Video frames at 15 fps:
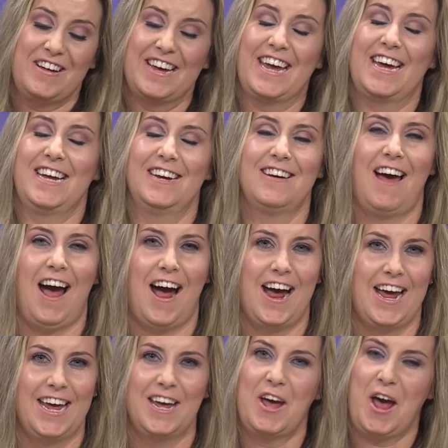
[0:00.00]
again,
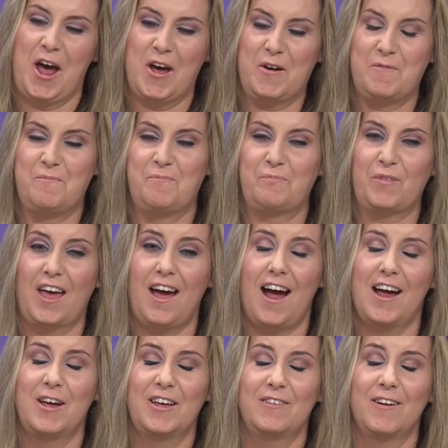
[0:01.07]

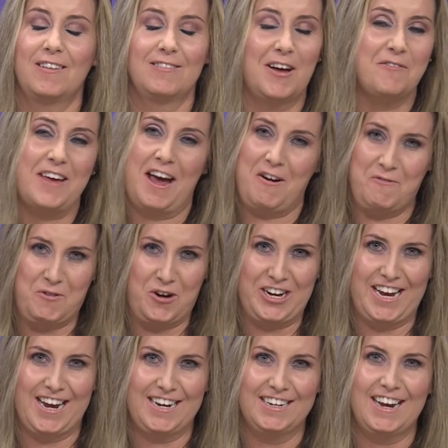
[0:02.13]
I love
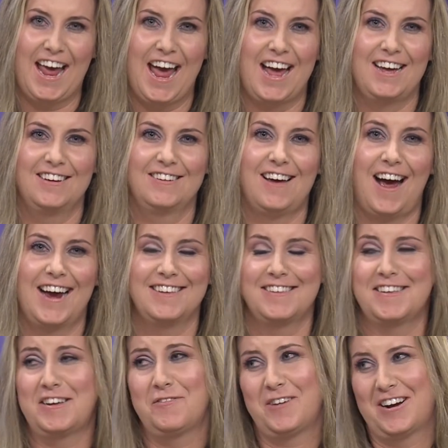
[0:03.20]
California, and I
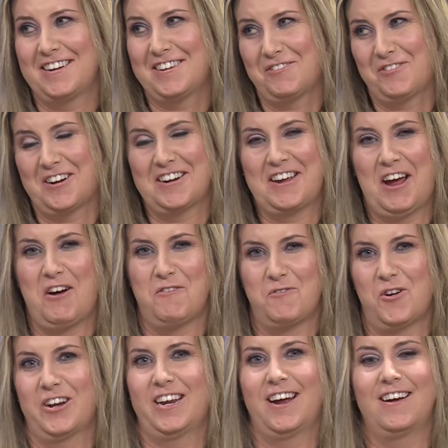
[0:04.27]
see a very different
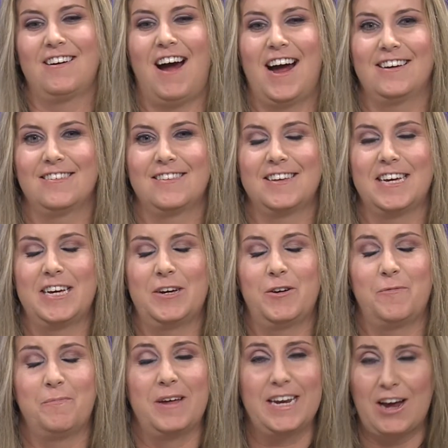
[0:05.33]
California. I see
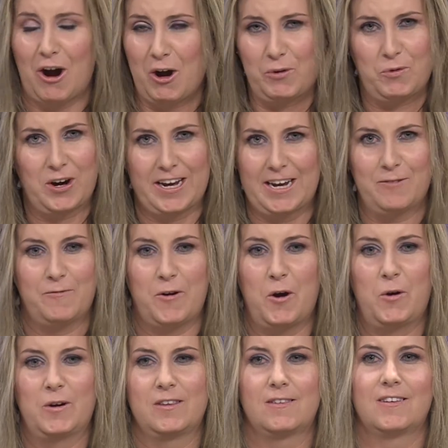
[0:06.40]
many hardworking
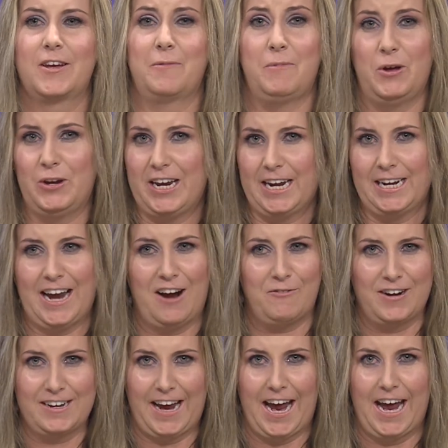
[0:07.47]
folks commuting
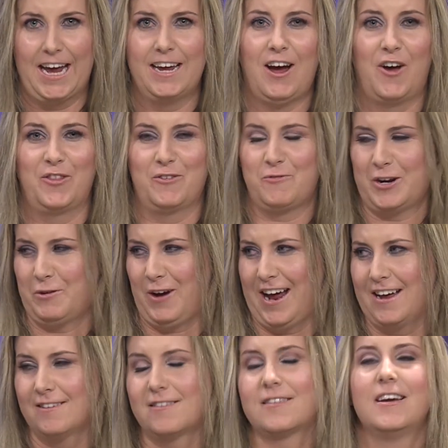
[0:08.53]
every day on the
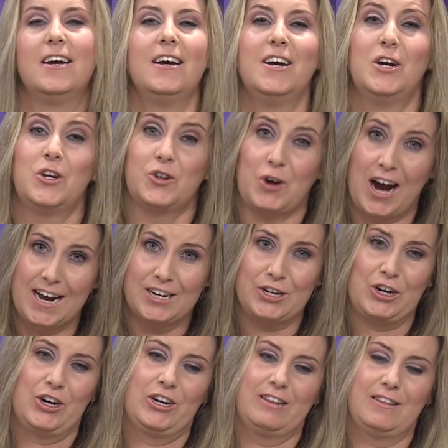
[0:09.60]
freeways, trying to
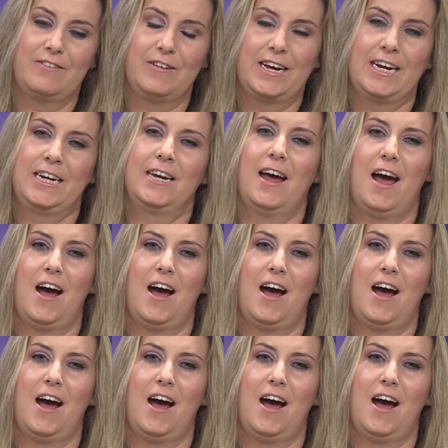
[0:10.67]
earn a living,